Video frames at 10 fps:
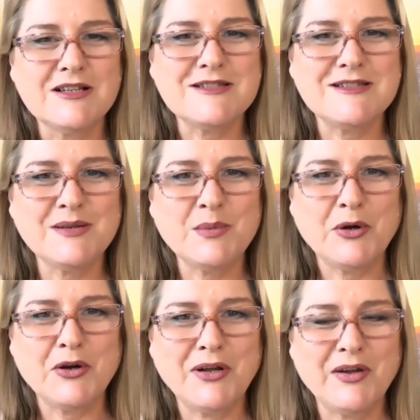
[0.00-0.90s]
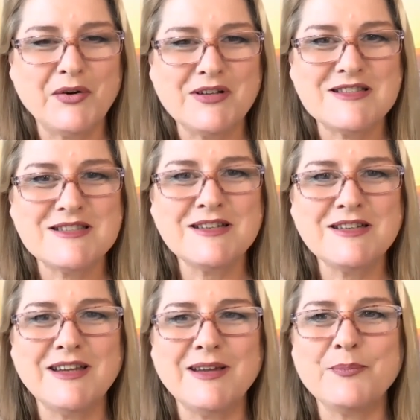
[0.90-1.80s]
Cinema here in
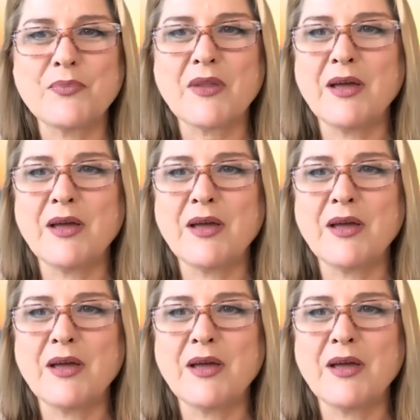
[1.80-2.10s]
Sydney